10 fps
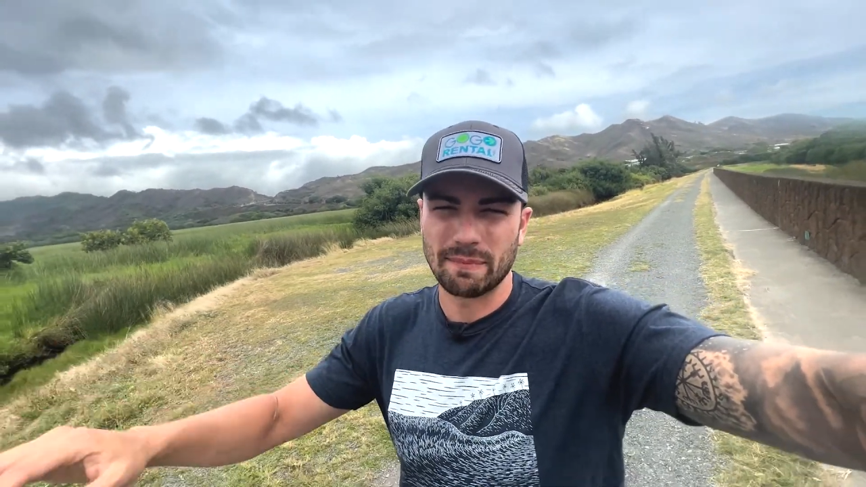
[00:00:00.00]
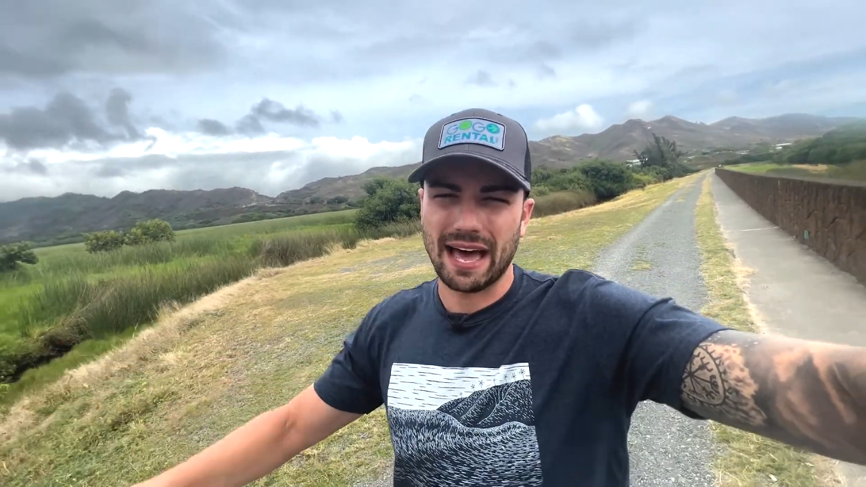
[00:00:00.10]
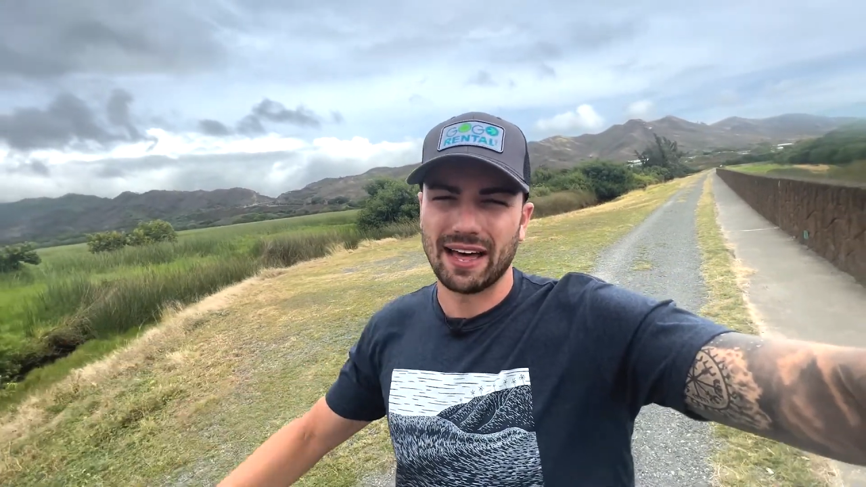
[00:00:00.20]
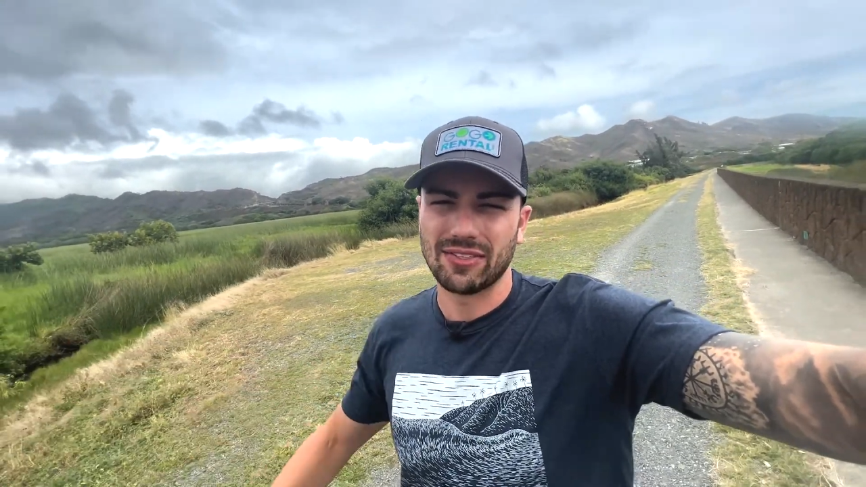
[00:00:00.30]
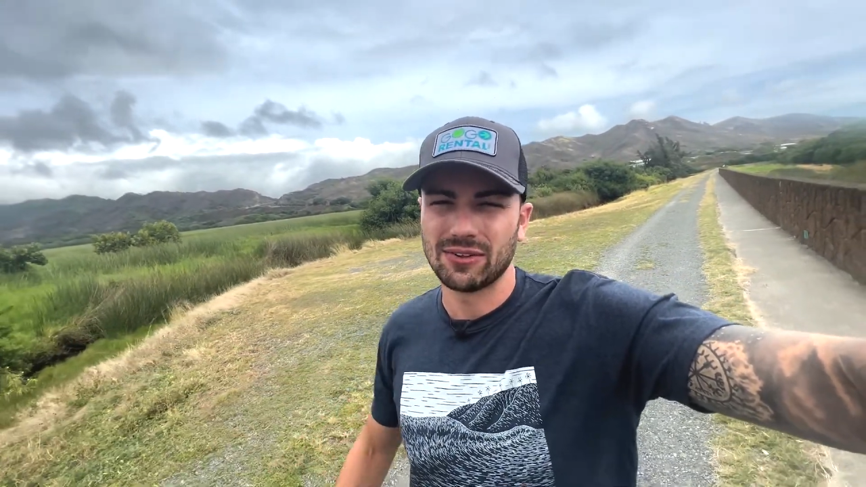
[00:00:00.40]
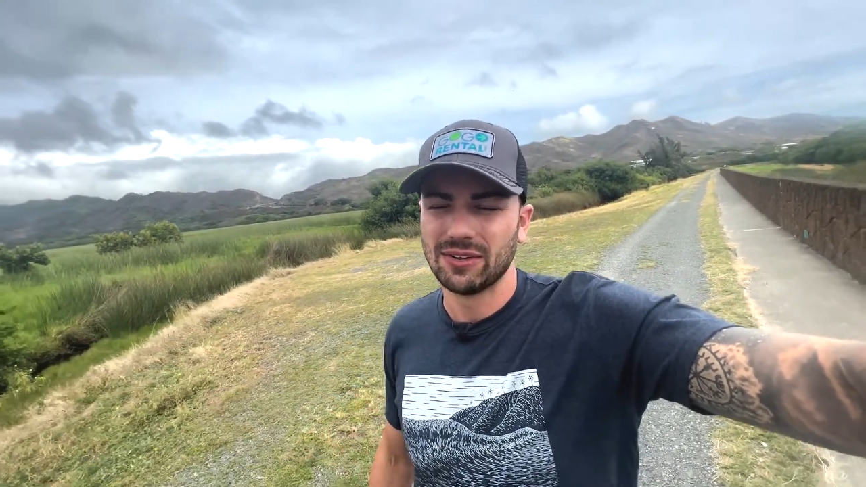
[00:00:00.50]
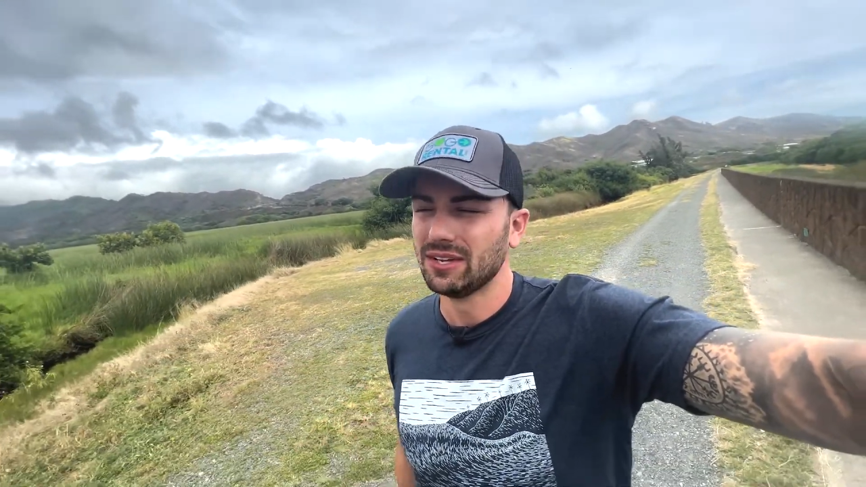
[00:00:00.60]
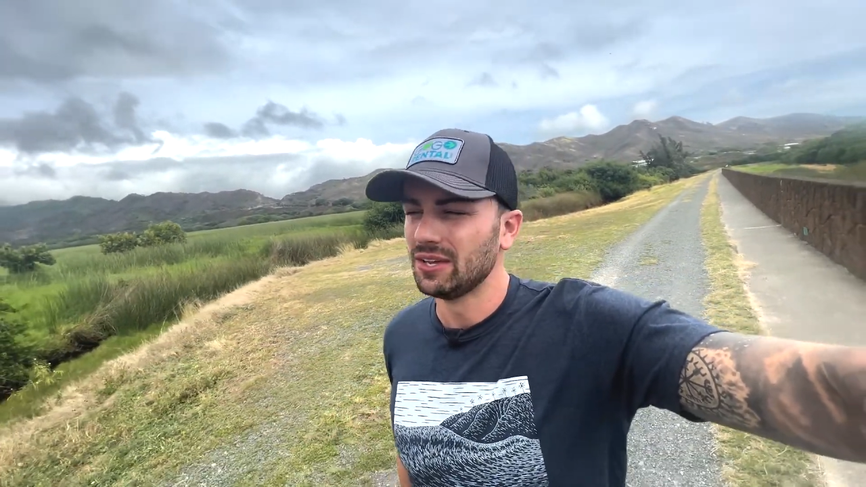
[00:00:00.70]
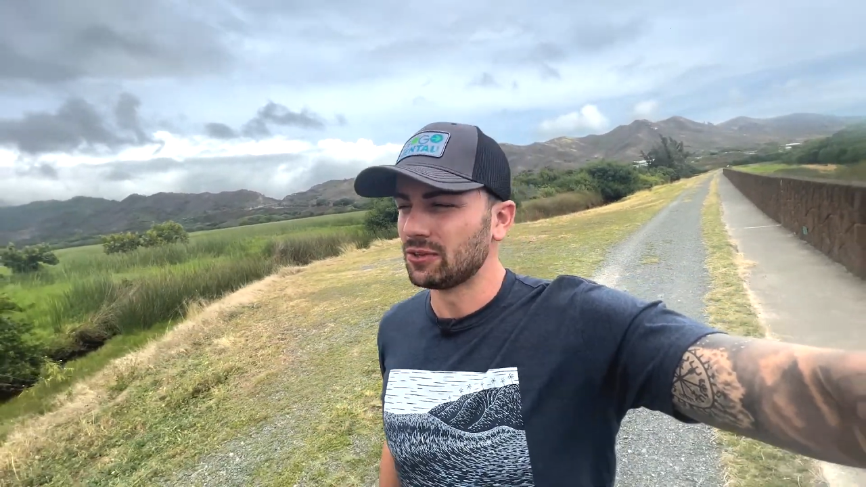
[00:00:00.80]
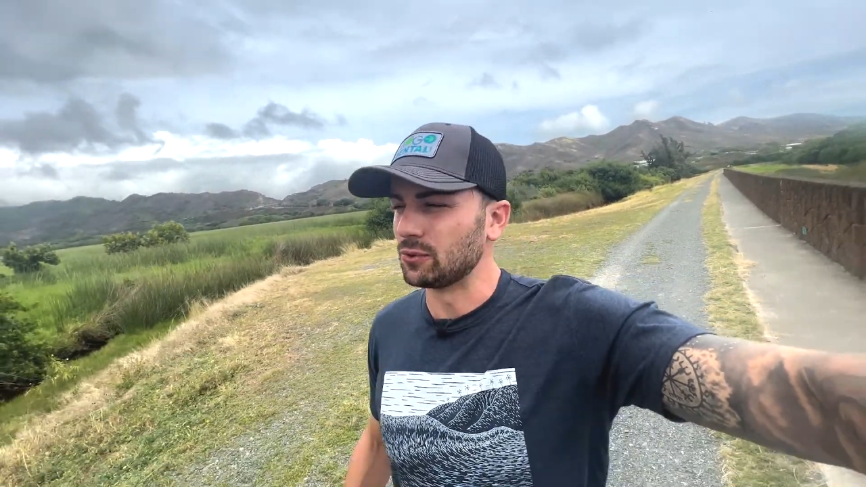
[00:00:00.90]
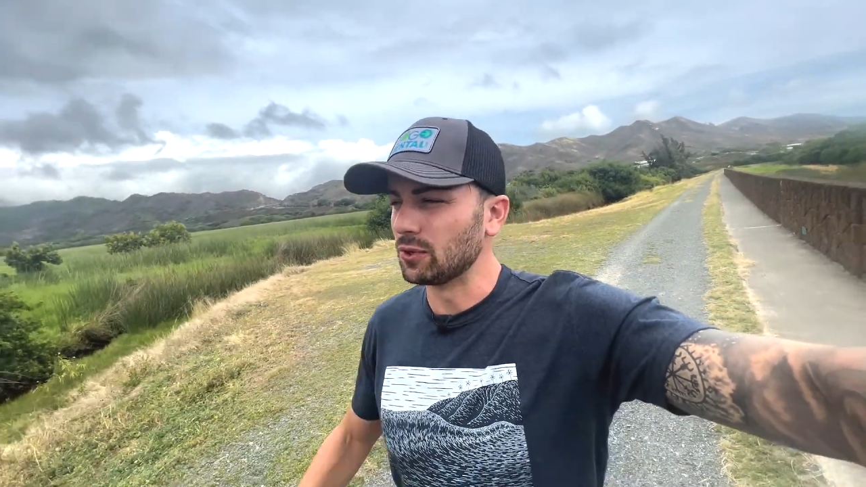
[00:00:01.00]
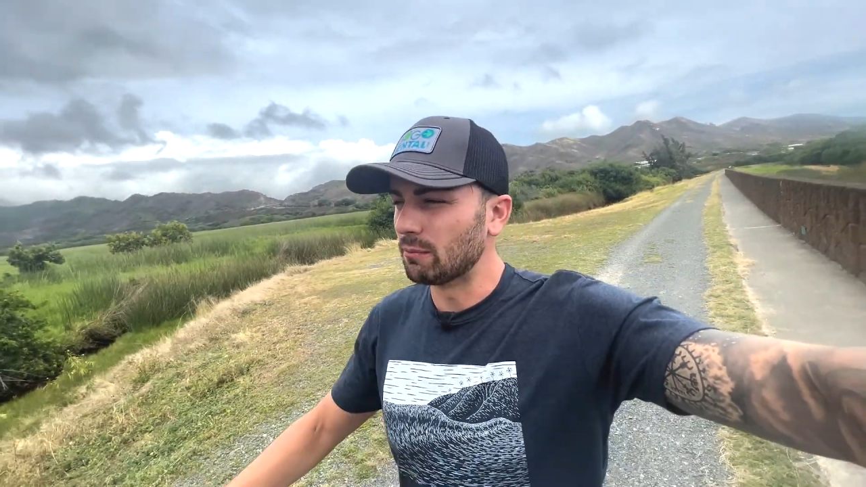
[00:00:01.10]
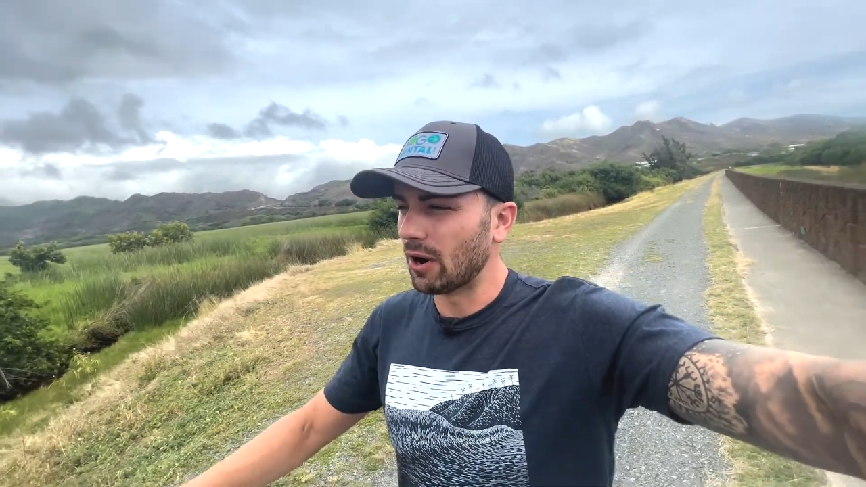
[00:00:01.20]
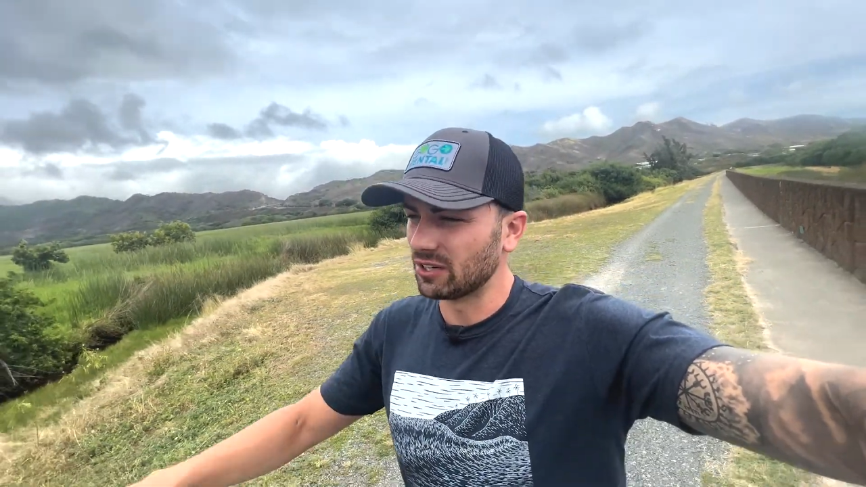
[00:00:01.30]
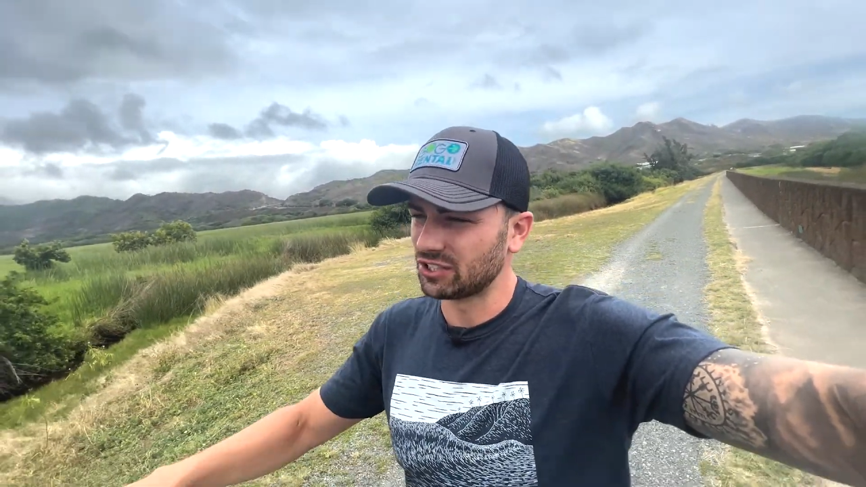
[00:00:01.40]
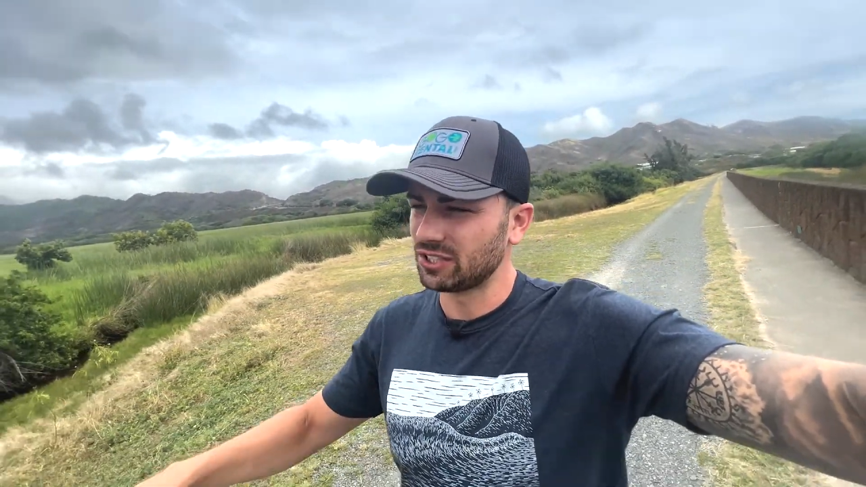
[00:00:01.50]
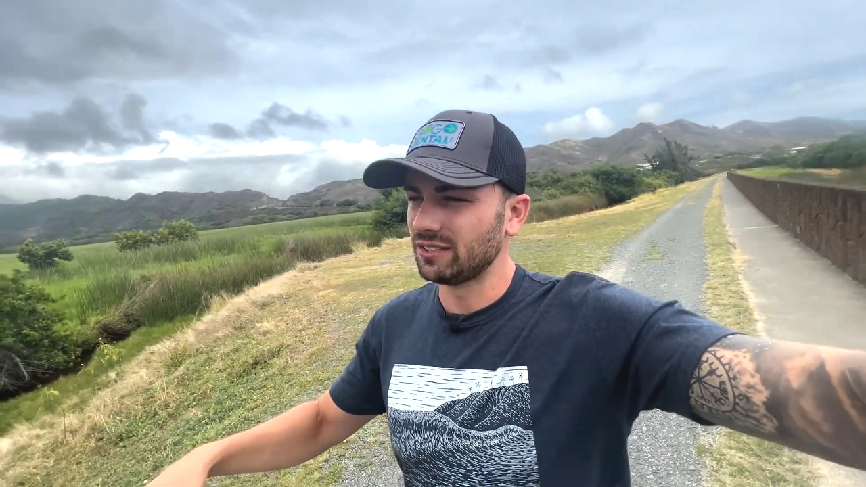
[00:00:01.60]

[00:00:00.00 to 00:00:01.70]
path through the marsh,